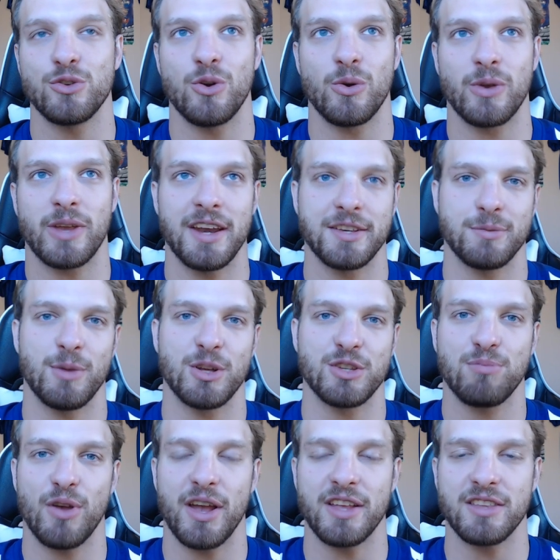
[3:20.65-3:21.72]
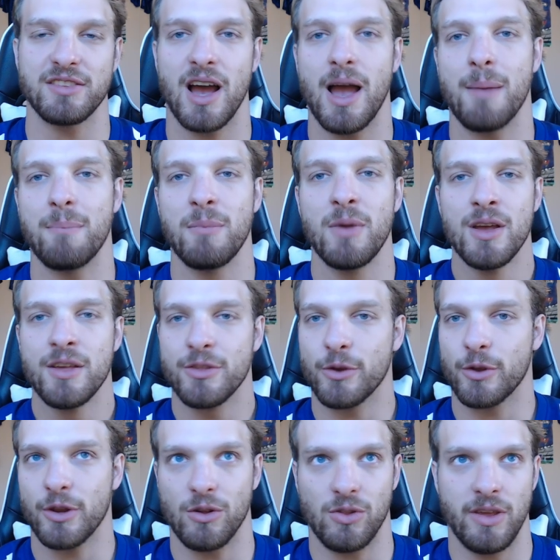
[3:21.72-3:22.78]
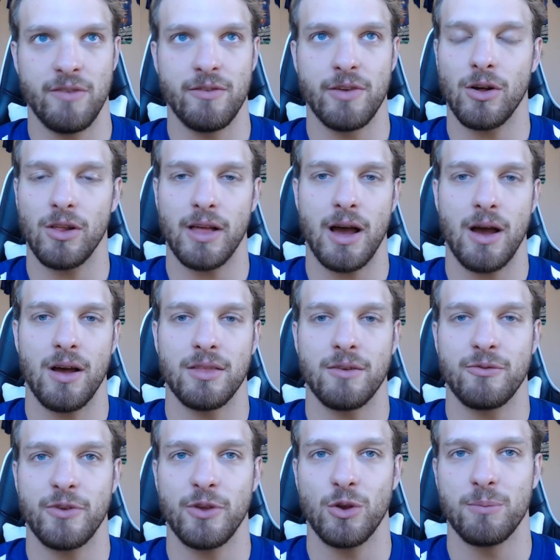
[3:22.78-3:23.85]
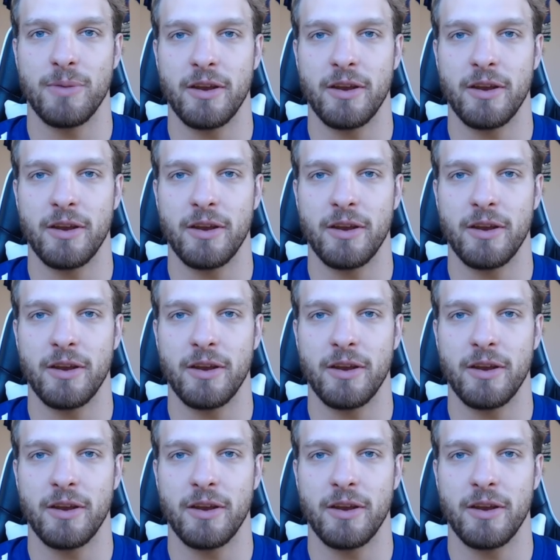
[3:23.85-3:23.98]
don't get as much playing time, they're going to leave it all out on the field.